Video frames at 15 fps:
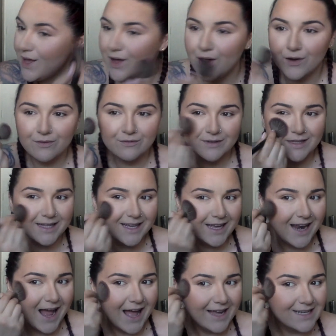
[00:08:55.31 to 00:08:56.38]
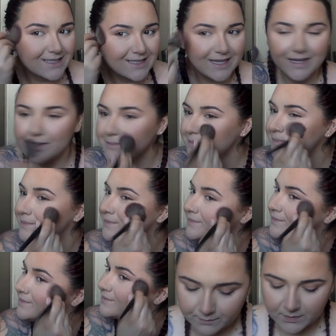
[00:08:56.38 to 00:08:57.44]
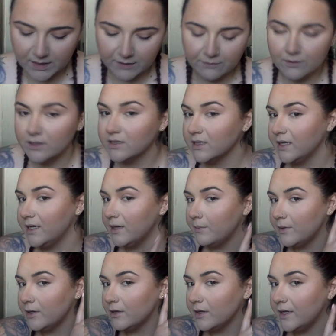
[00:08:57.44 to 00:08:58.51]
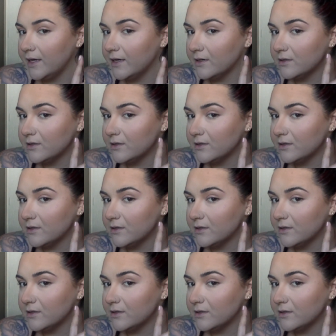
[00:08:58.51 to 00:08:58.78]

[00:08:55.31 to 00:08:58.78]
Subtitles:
Hopefully it hides it. I'm gonna first clean up under here,